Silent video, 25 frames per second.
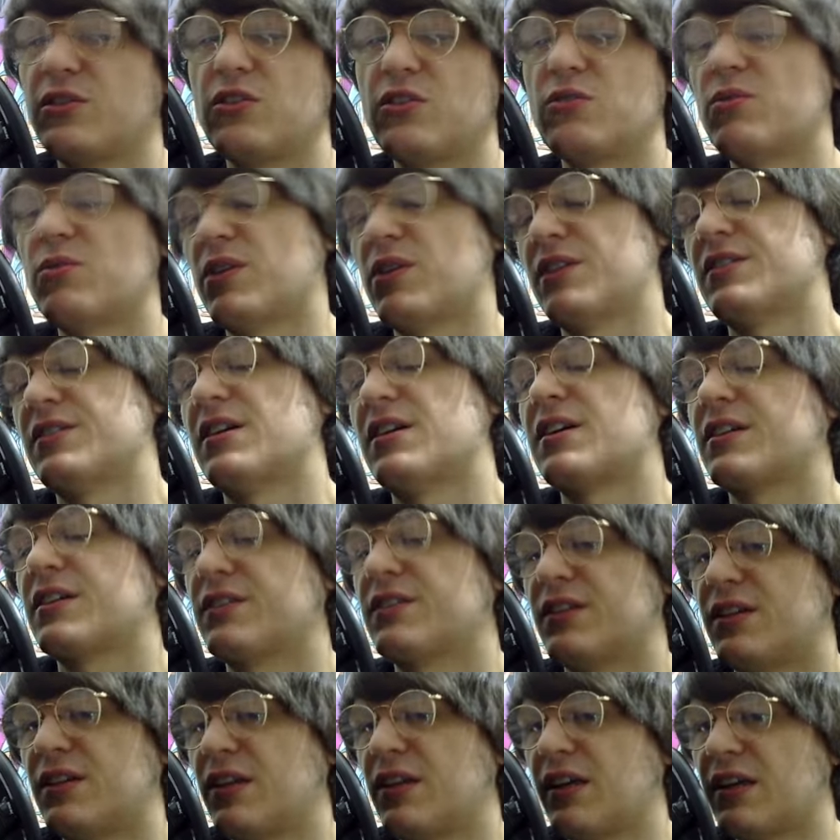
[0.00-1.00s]
You want to
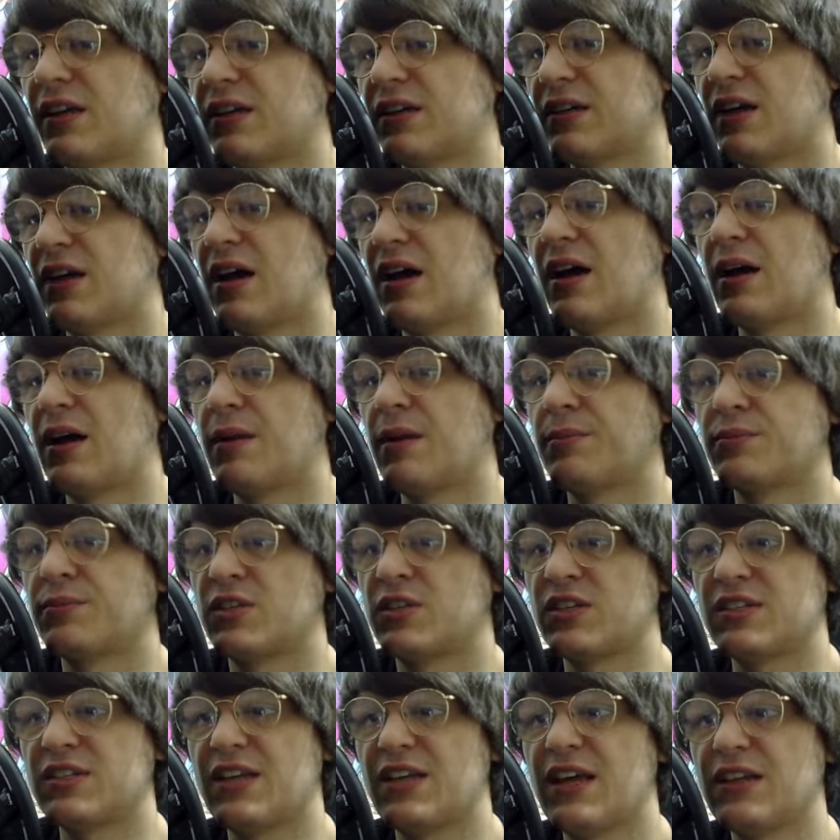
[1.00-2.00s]
target the Link
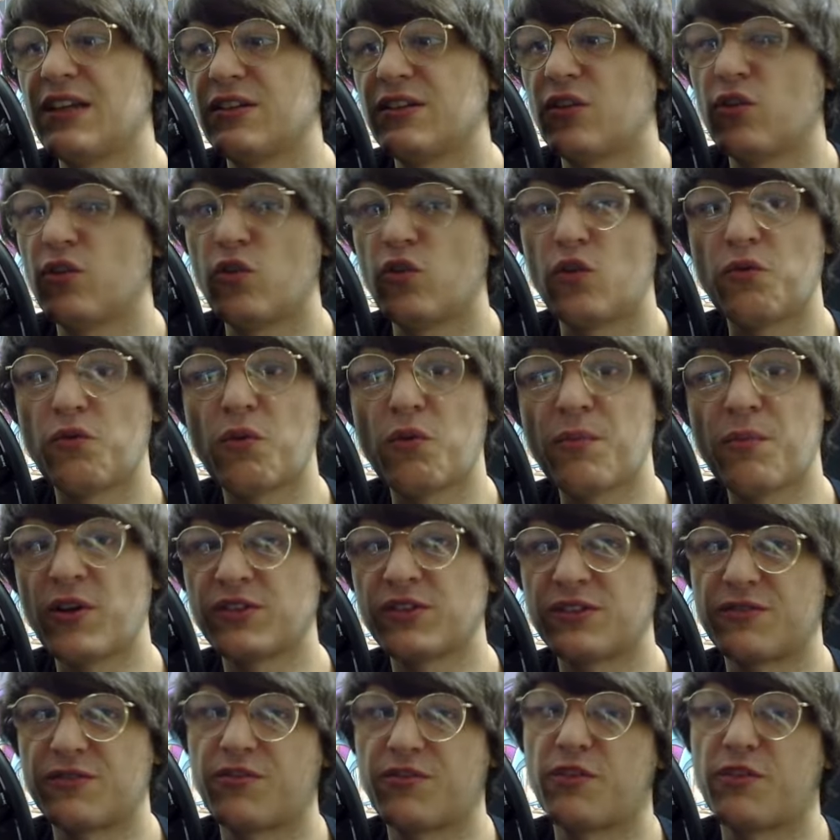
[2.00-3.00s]
to send a normal
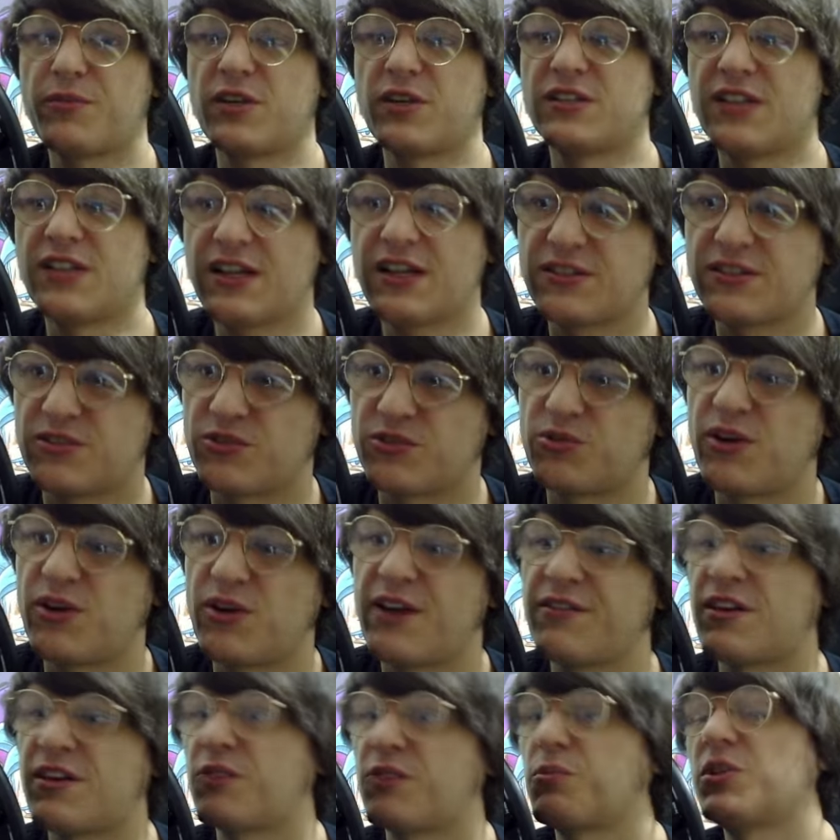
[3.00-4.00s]
monster from your deck to the
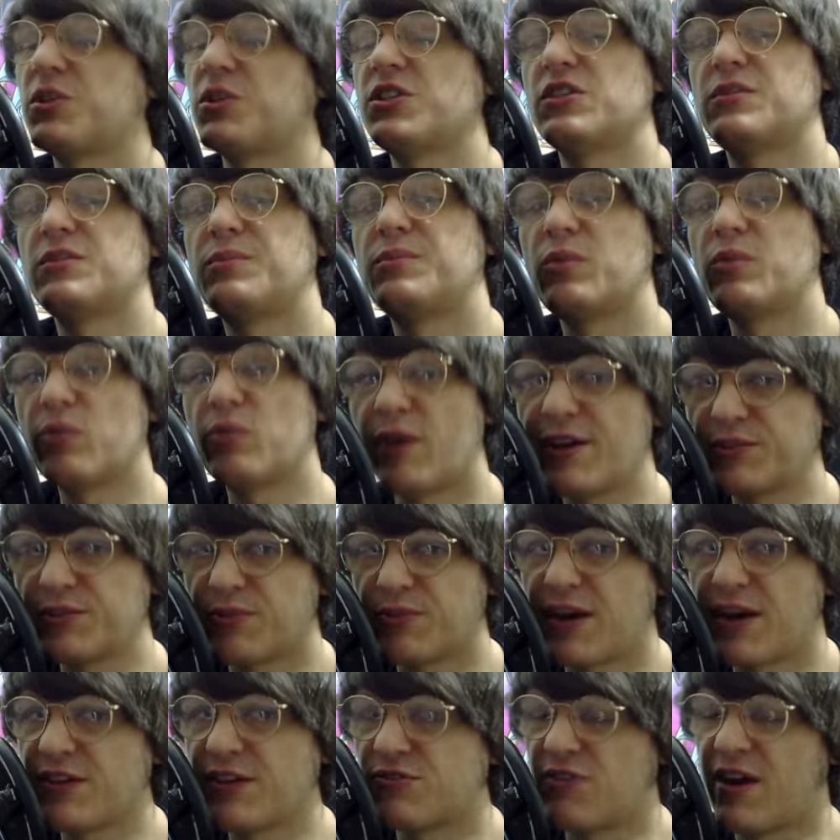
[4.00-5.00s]
graveyard, which is Blue Eyes
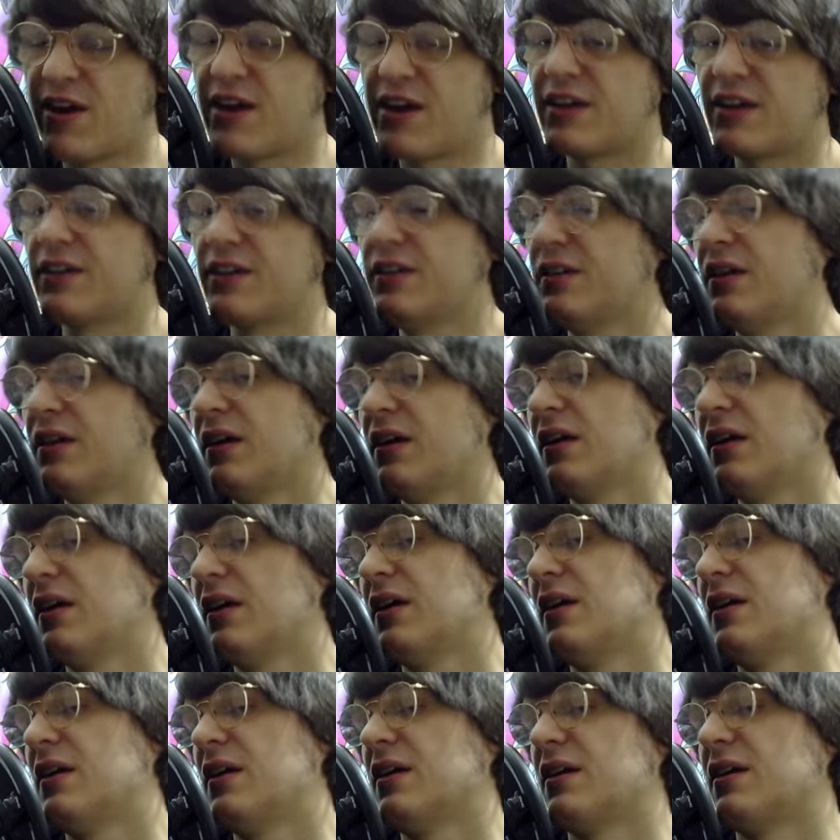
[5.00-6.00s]
White Dragon,
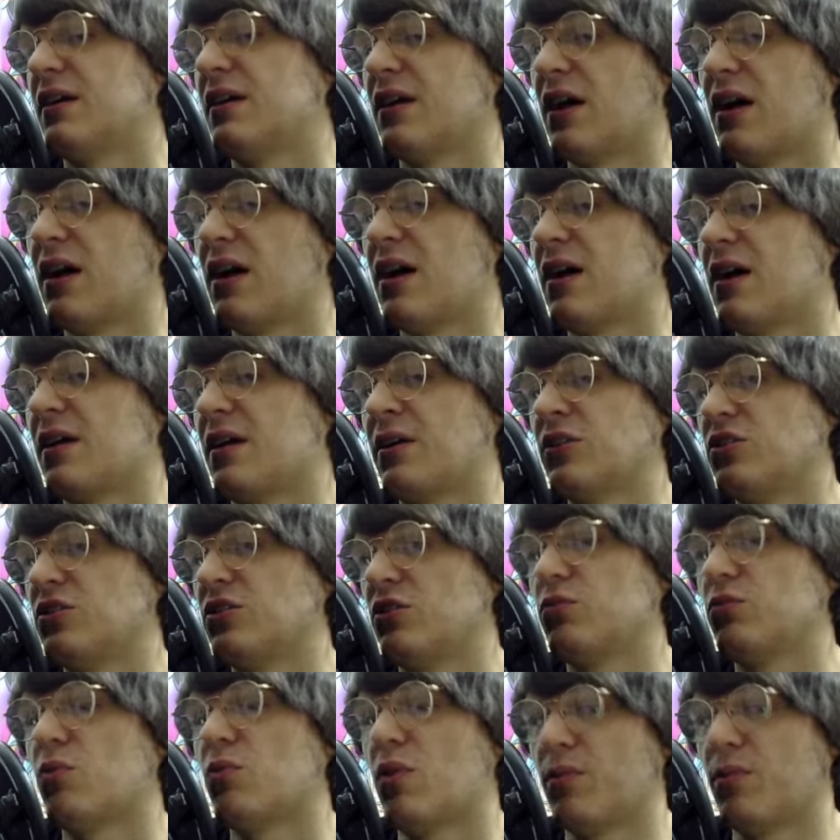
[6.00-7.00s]
because
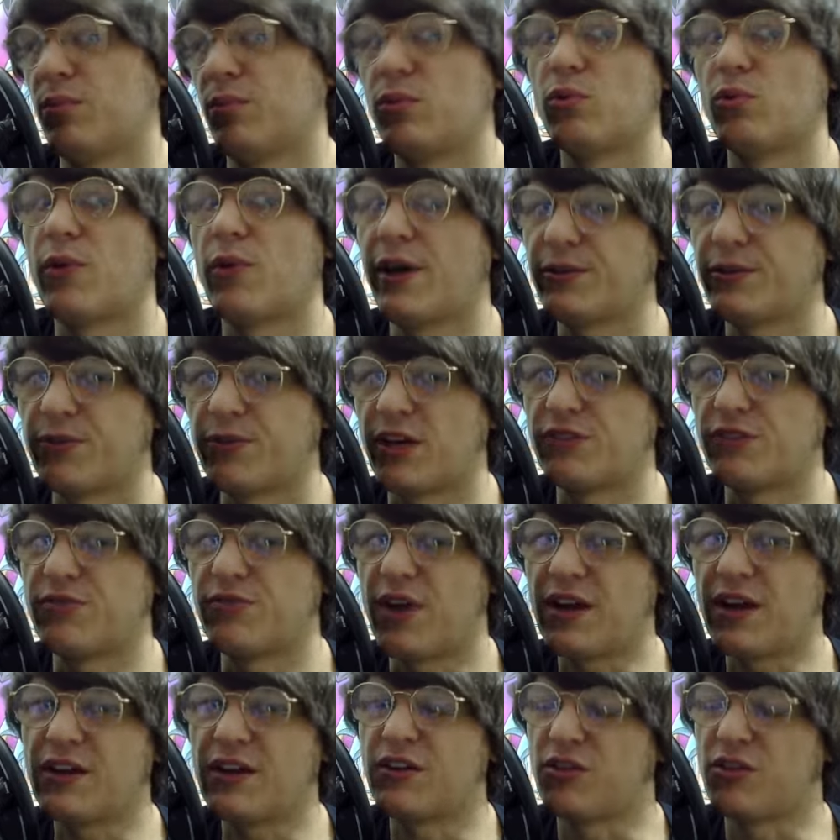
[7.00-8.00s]
you want Blue Eyes White
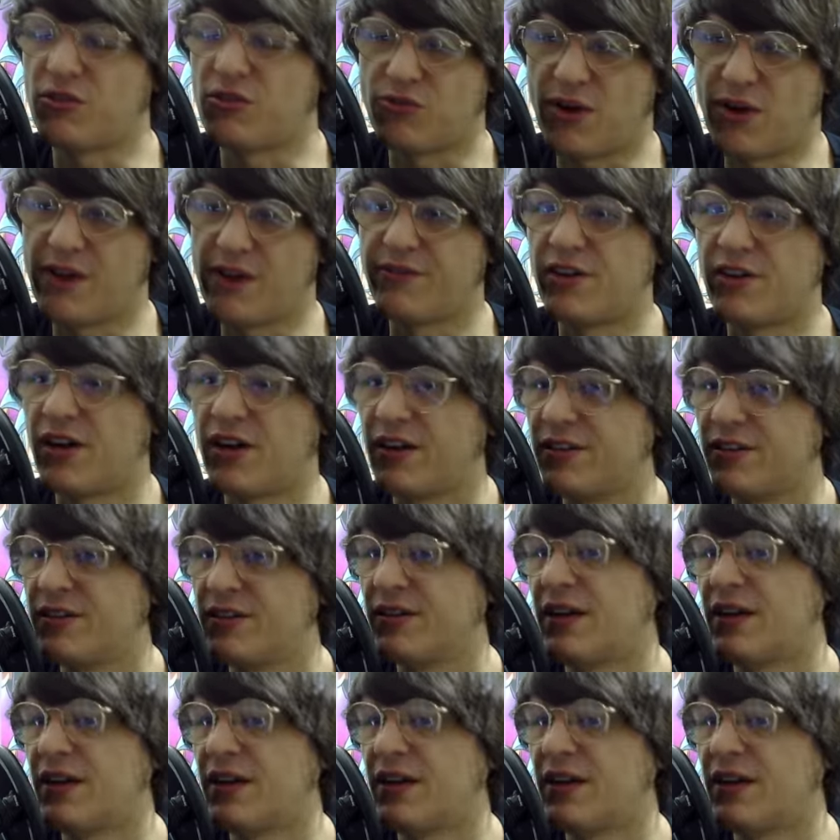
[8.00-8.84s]
Dragon in your graveyard,